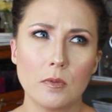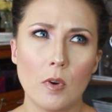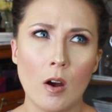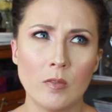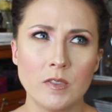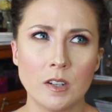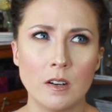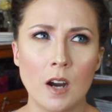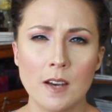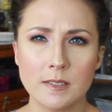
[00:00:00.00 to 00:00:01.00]
off
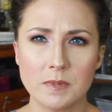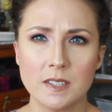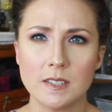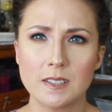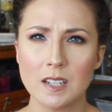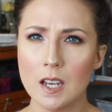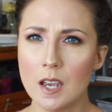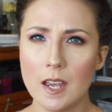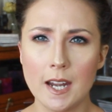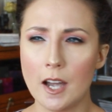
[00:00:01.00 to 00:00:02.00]
their husband's
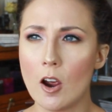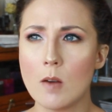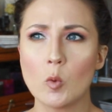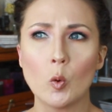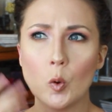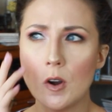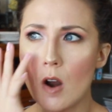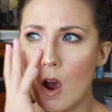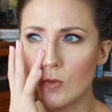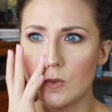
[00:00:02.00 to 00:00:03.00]
income or
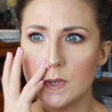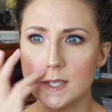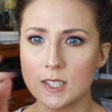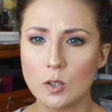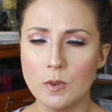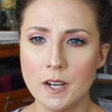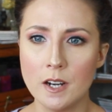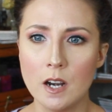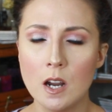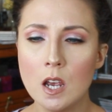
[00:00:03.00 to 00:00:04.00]
off of his
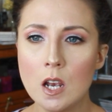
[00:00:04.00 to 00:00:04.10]
career,